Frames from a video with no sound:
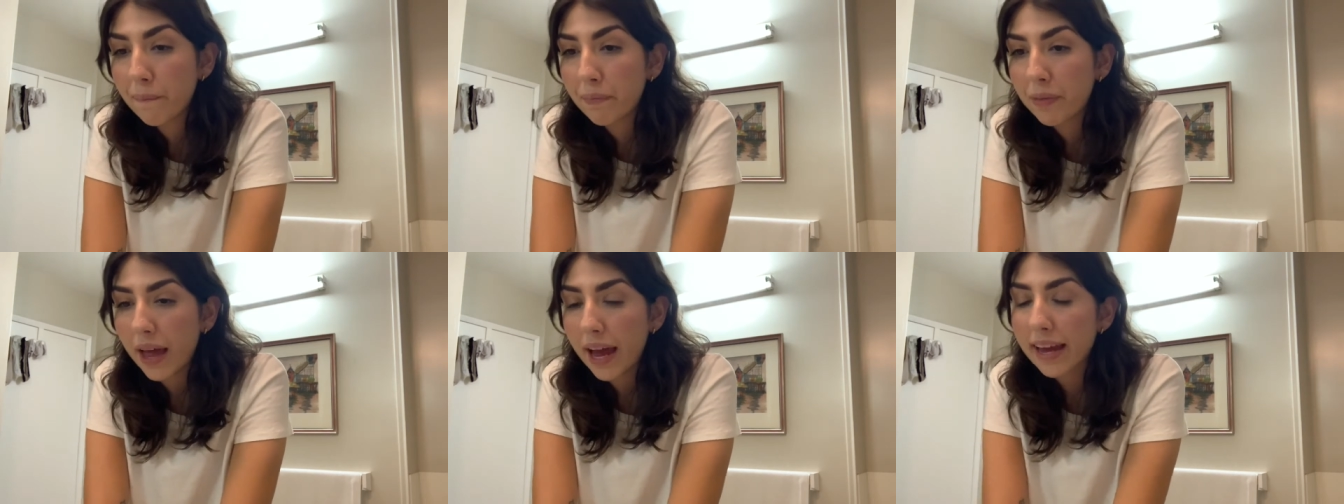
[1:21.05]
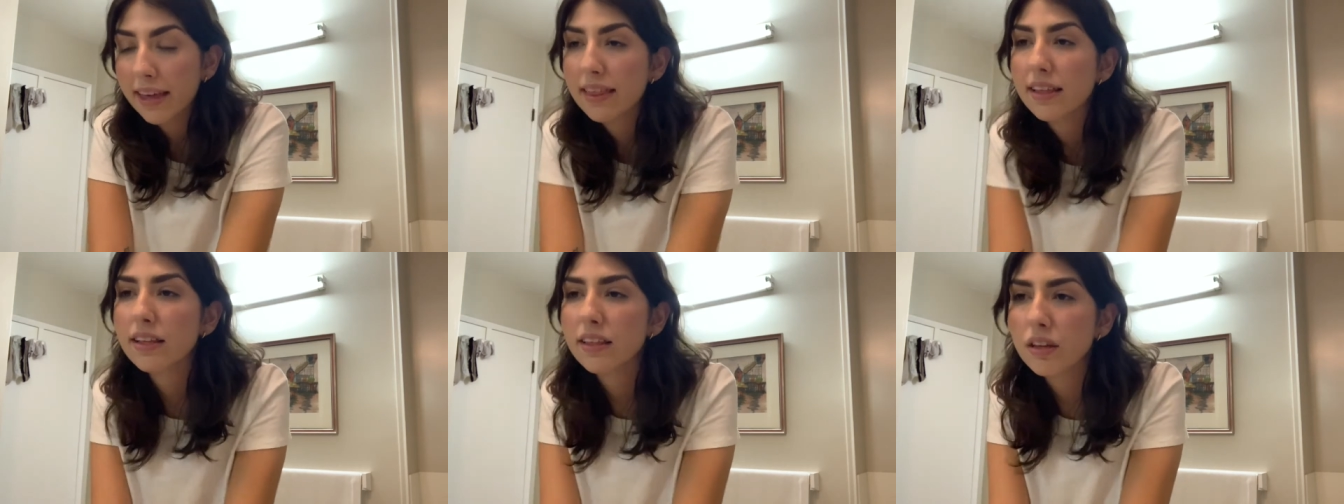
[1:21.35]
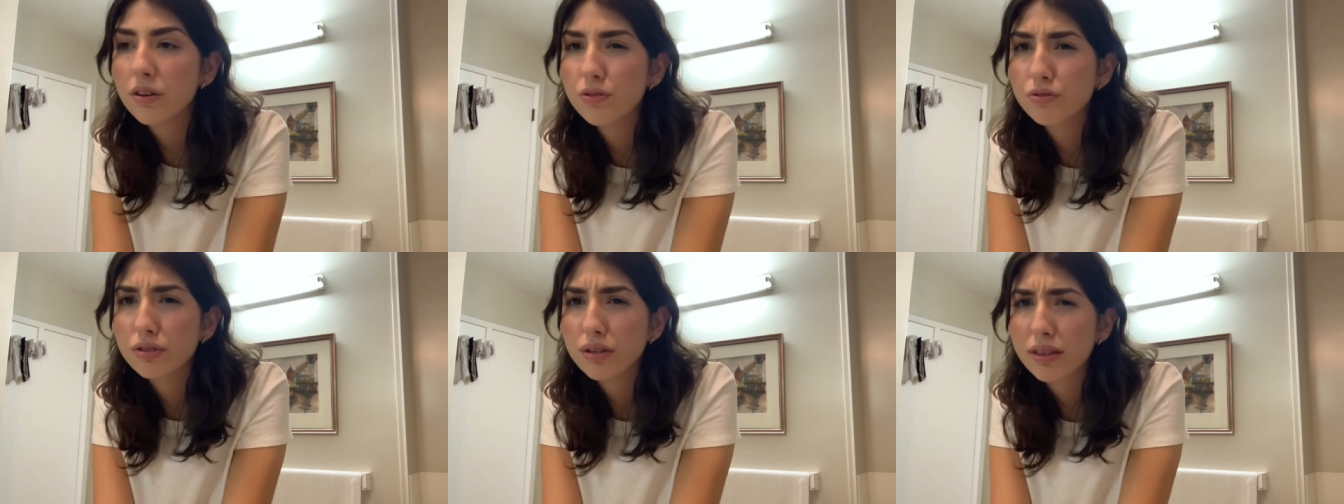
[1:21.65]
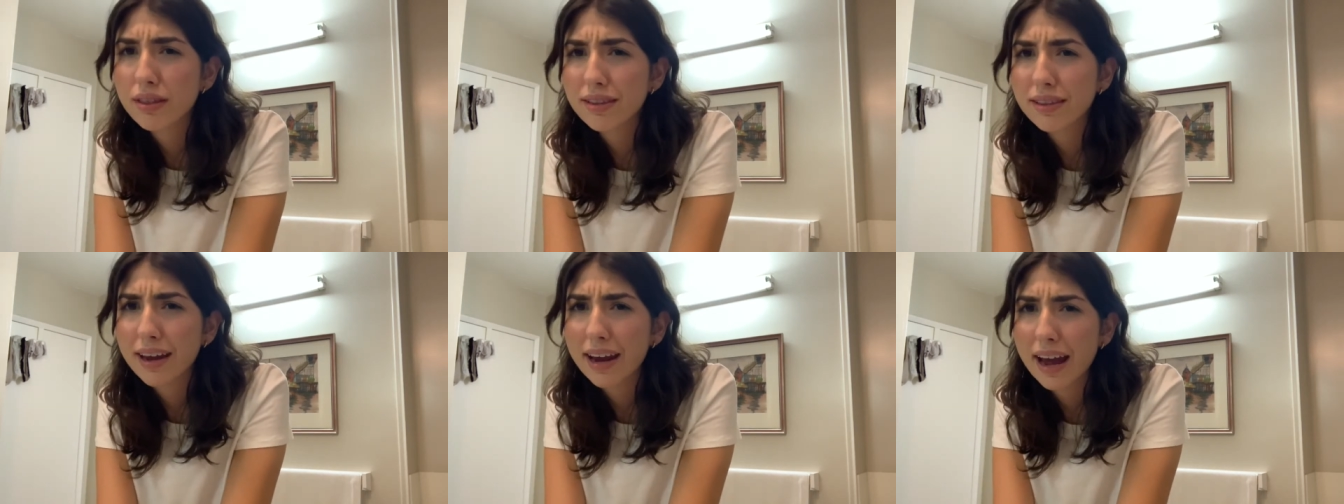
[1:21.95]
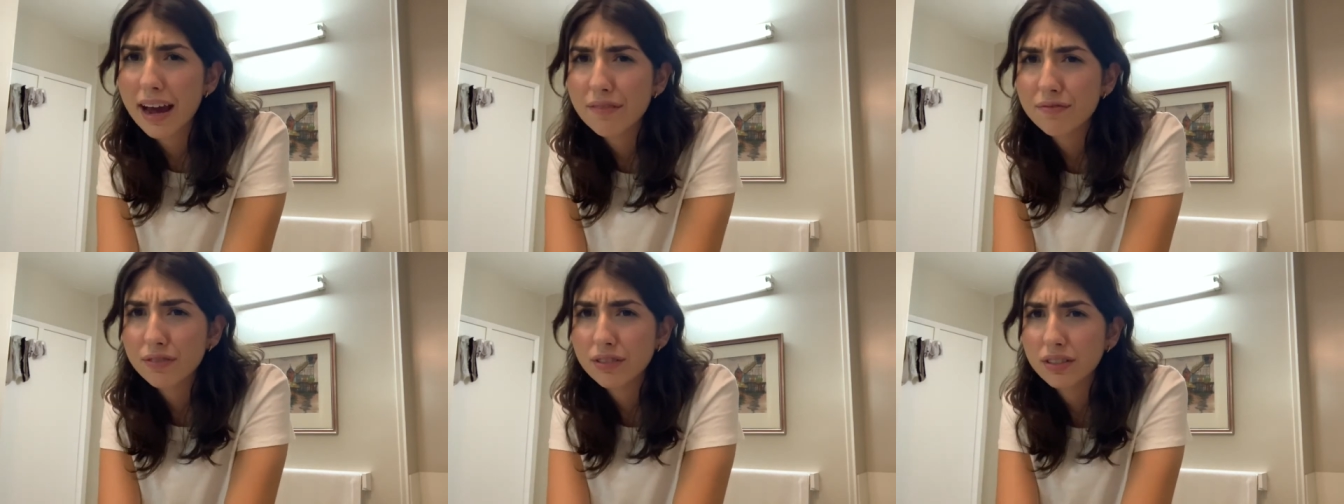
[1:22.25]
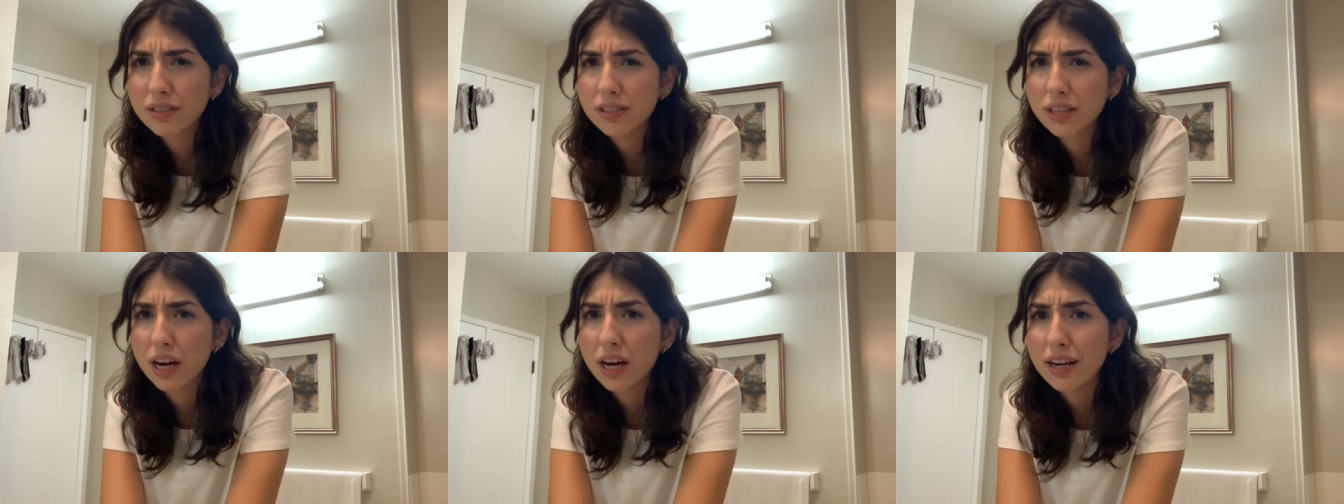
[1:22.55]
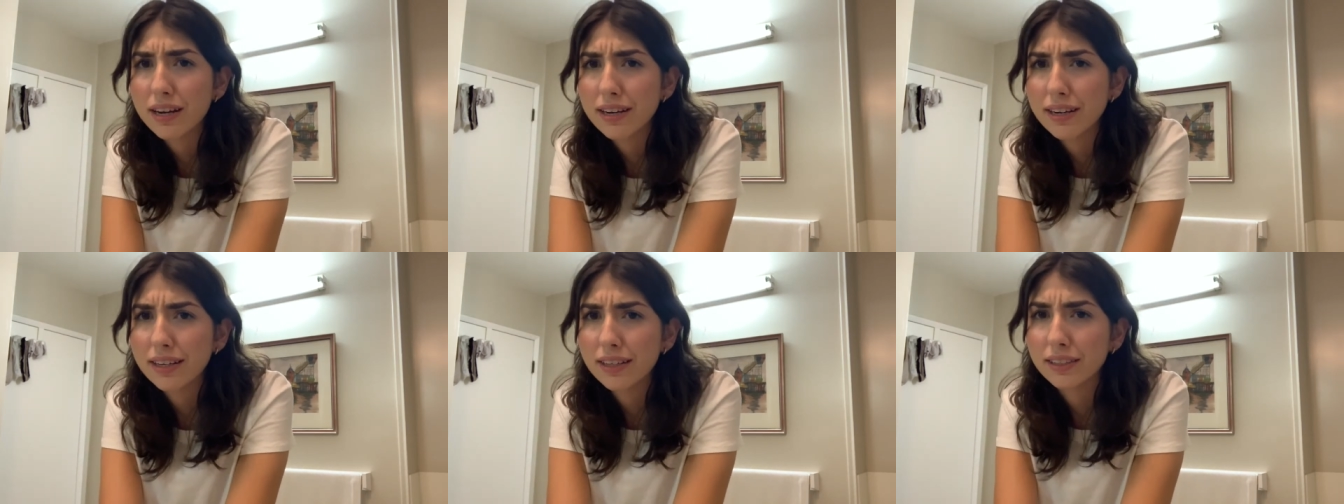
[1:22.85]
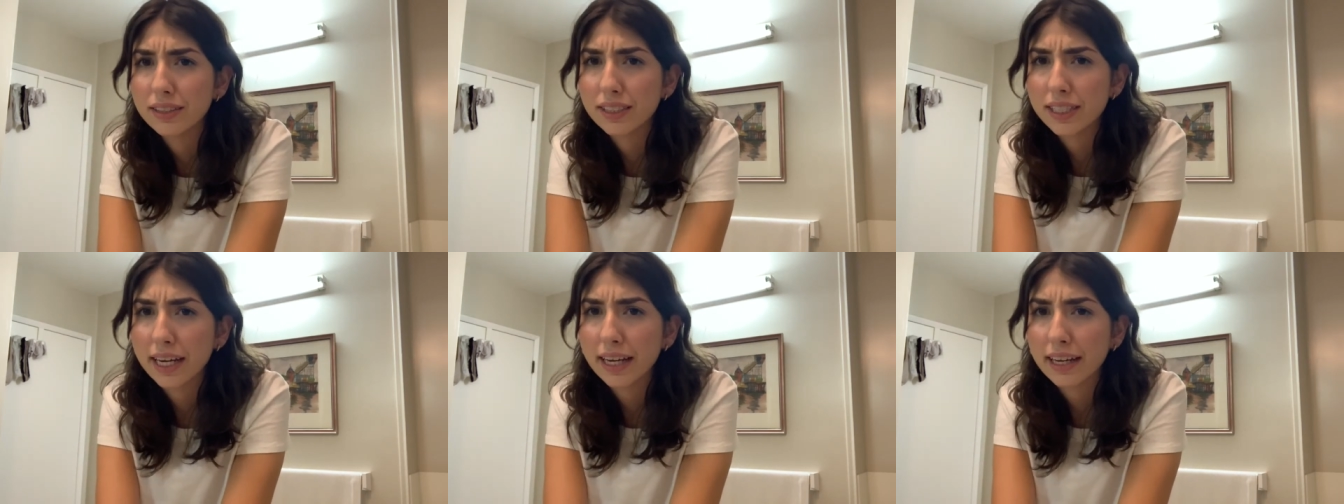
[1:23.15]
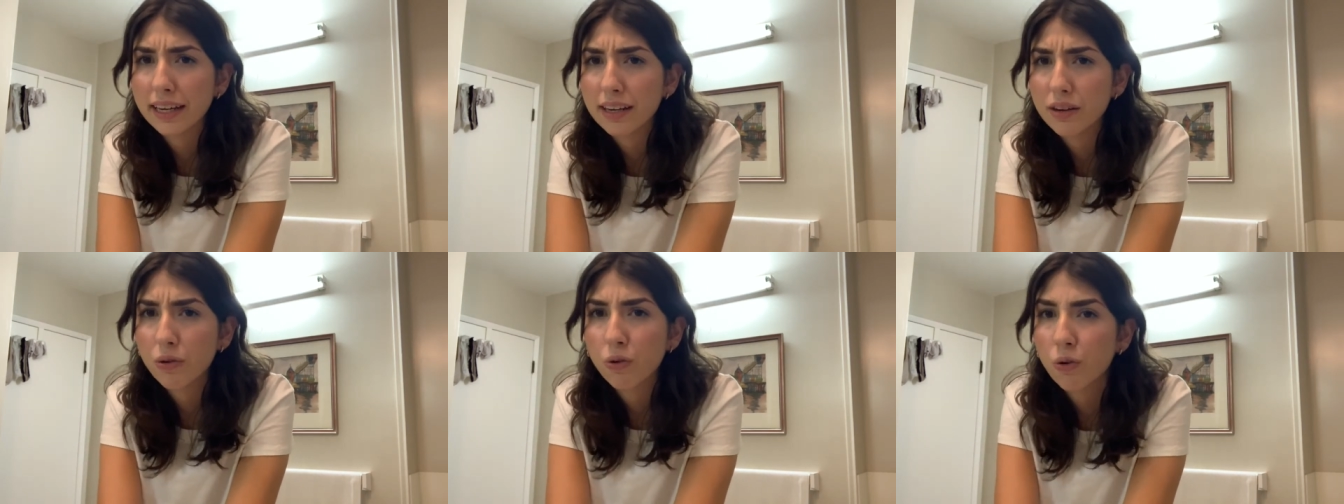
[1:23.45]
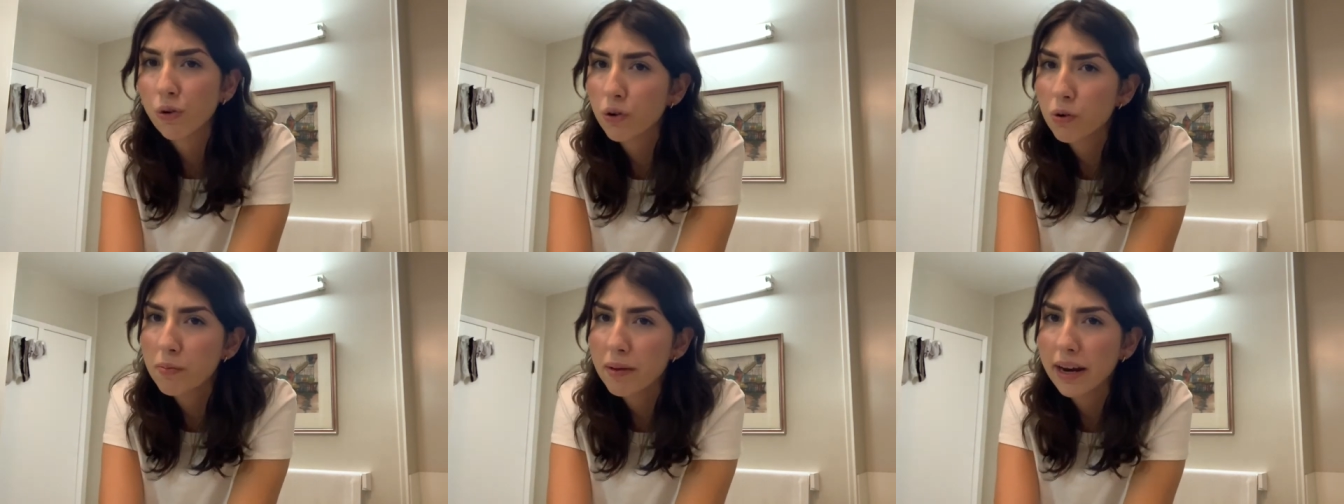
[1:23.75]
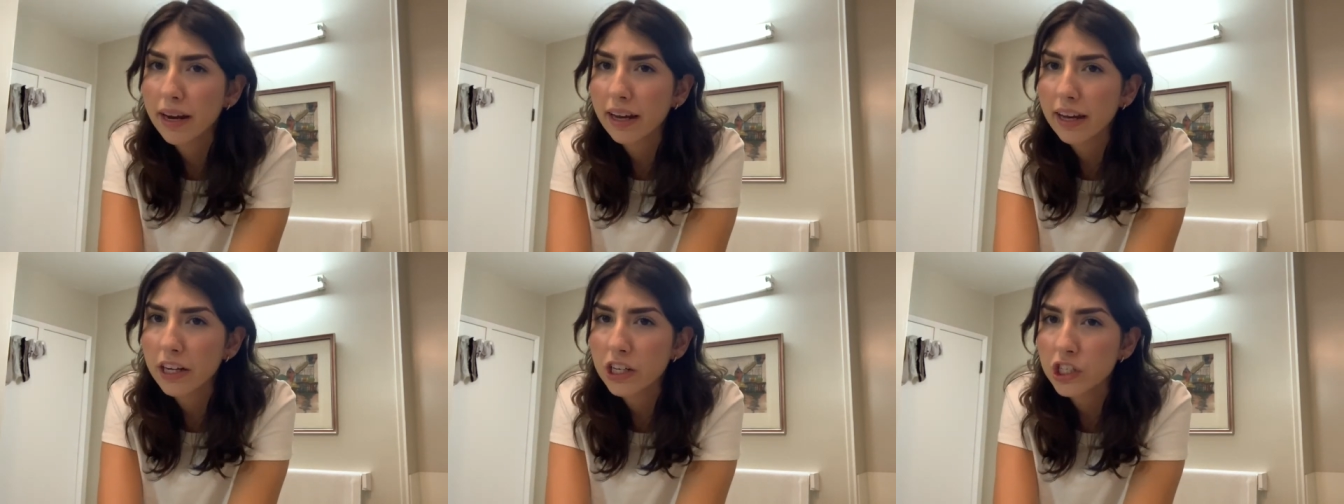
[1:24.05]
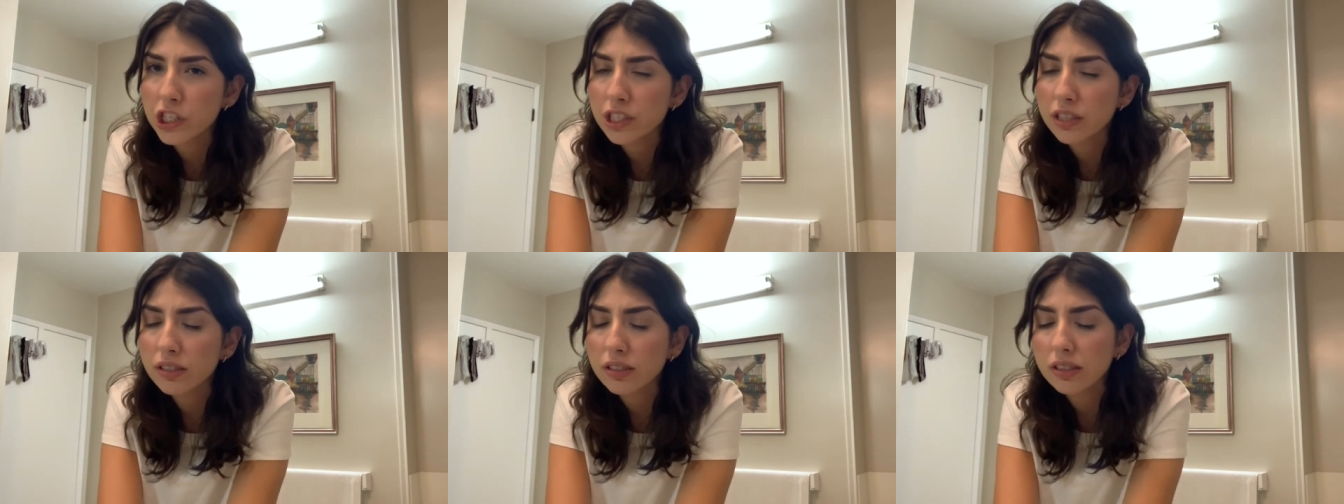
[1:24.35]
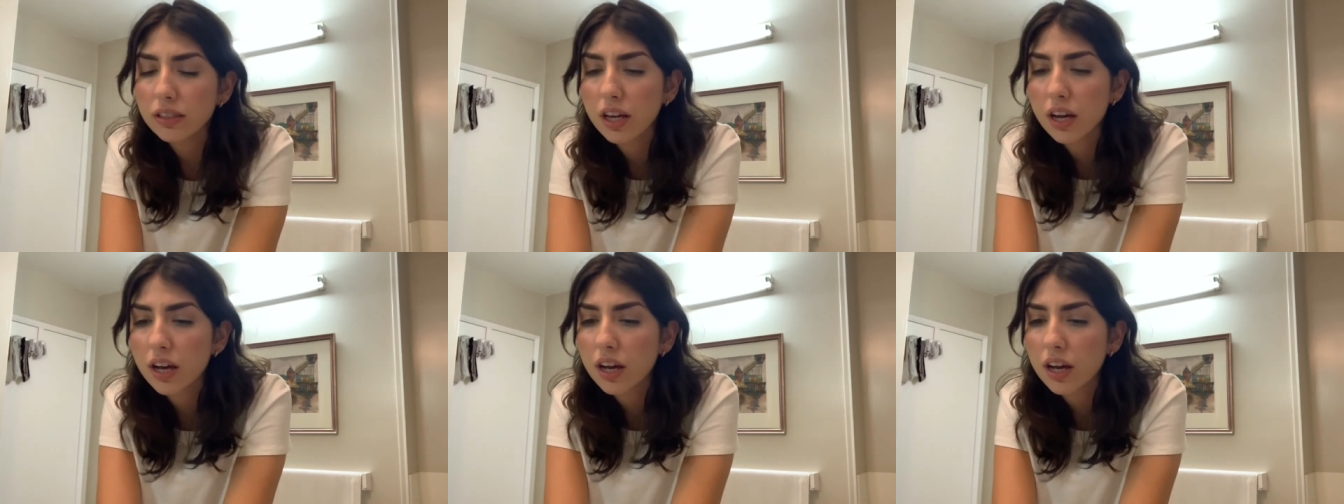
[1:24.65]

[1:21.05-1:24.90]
I think the only thing that I haven't done is take any oral medications,